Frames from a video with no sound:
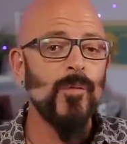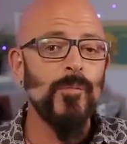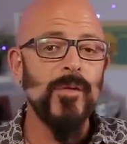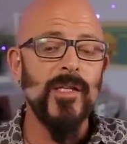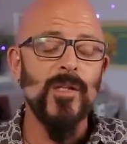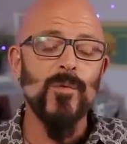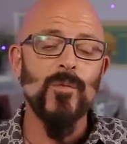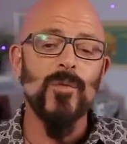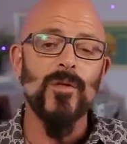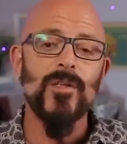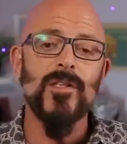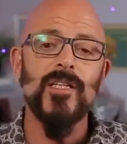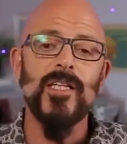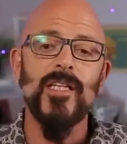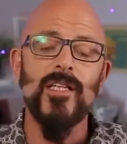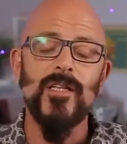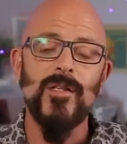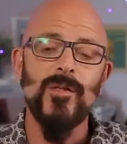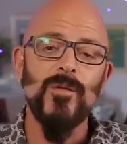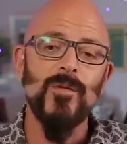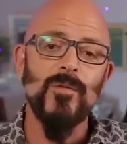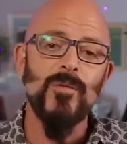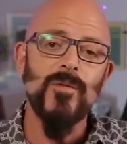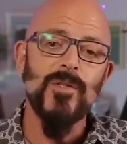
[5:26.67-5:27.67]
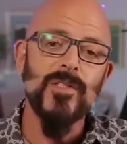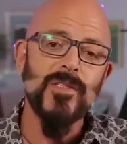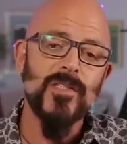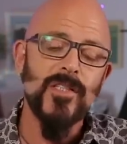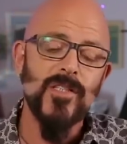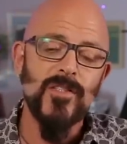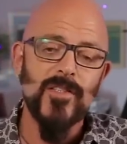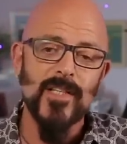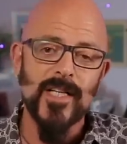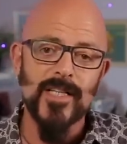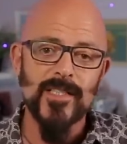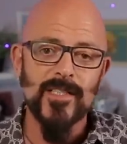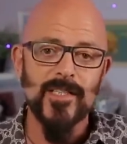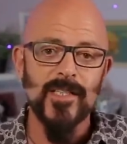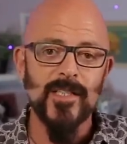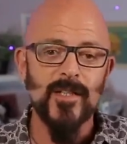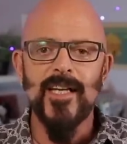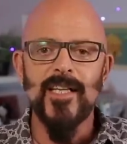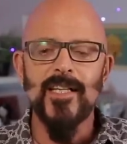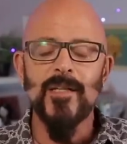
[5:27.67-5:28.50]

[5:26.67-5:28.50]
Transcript: will be the word that you suggested.